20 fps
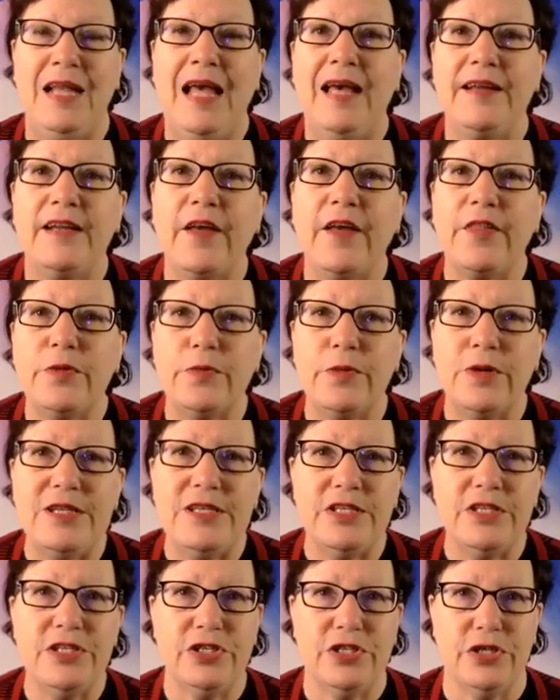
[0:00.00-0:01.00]
Now, the
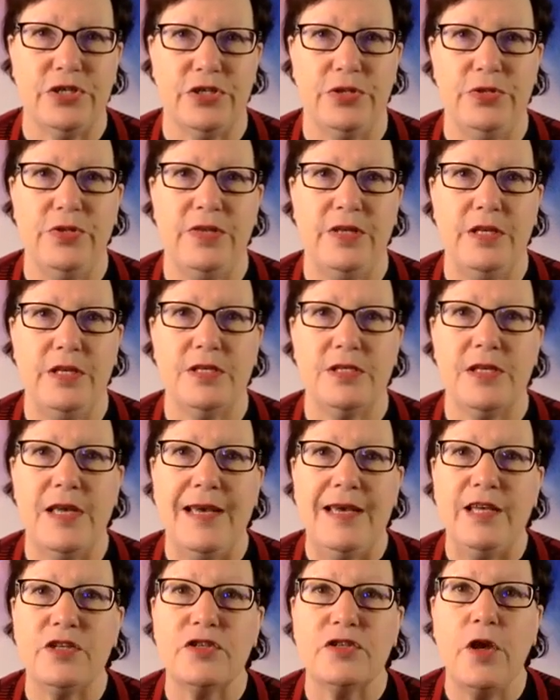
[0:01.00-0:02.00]
reason to do this
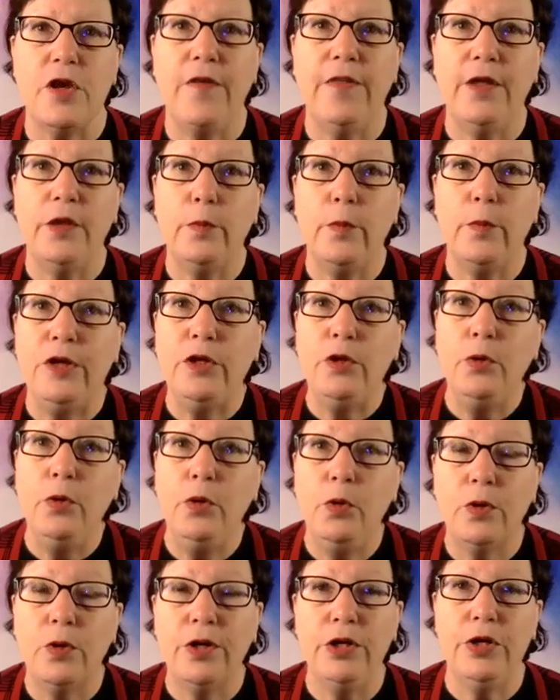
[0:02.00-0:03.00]
is so that when you
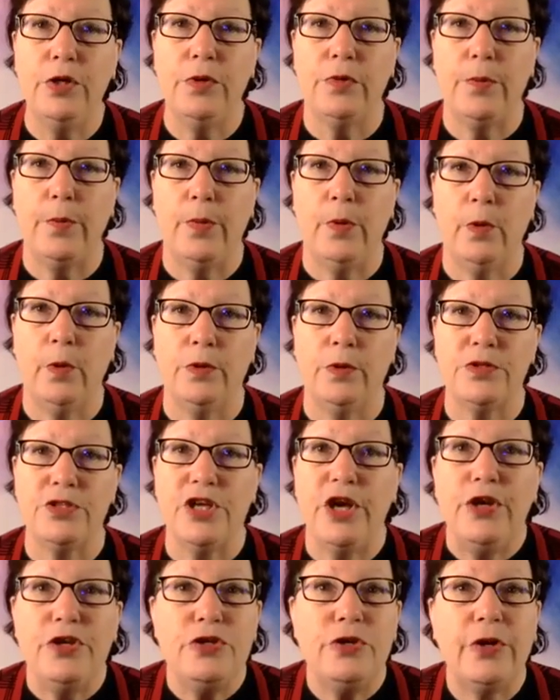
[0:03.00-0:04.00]
look at your reports,
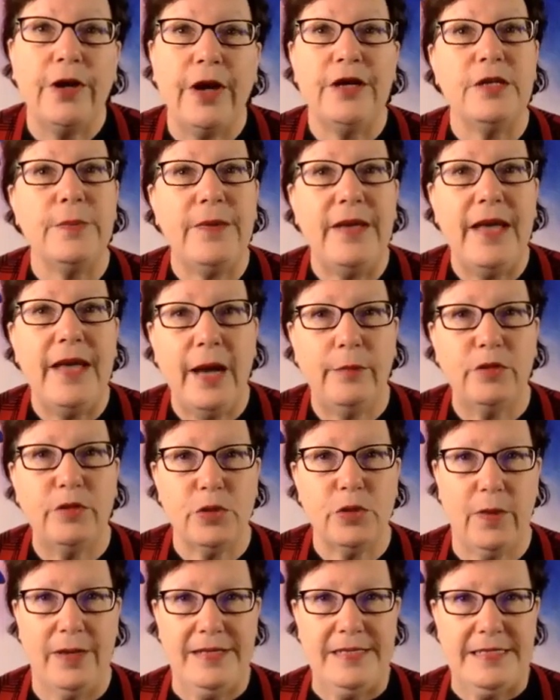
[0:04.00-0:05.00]
you're going to be able
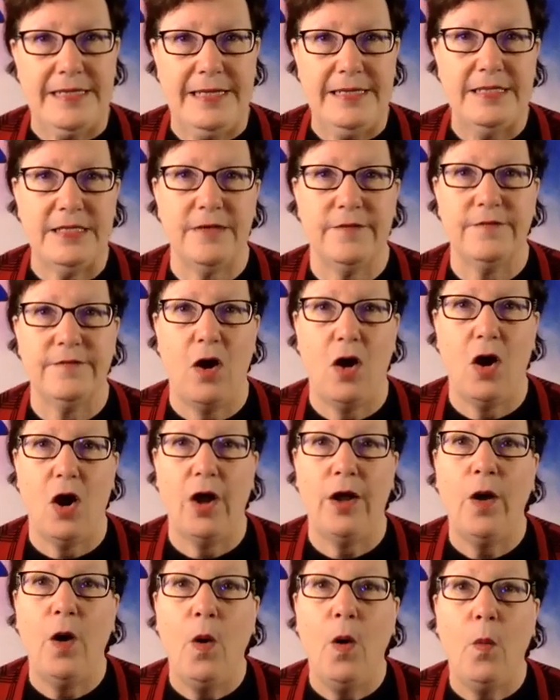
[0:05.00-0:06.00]
to identify
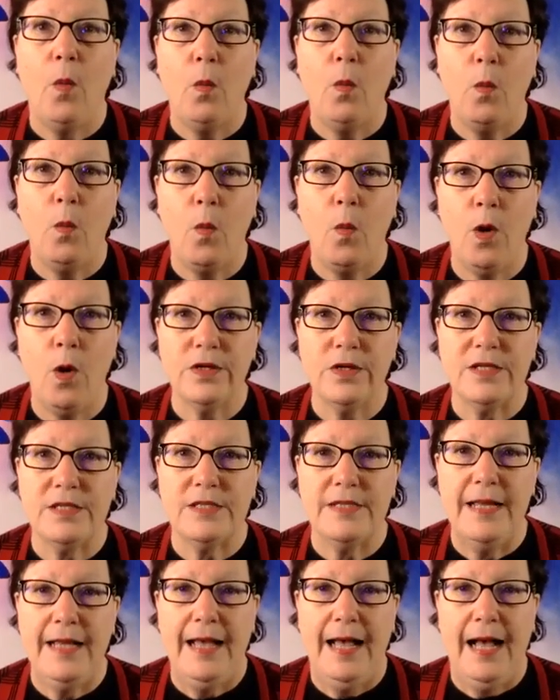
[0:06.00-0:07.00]
what
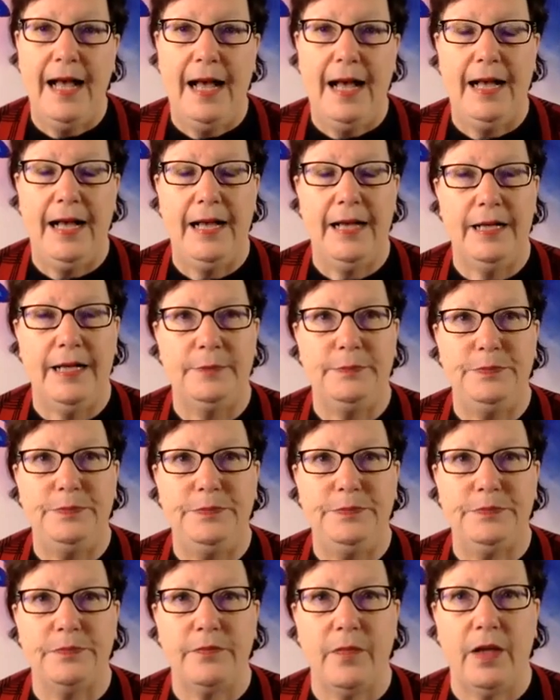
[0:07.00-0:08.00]
your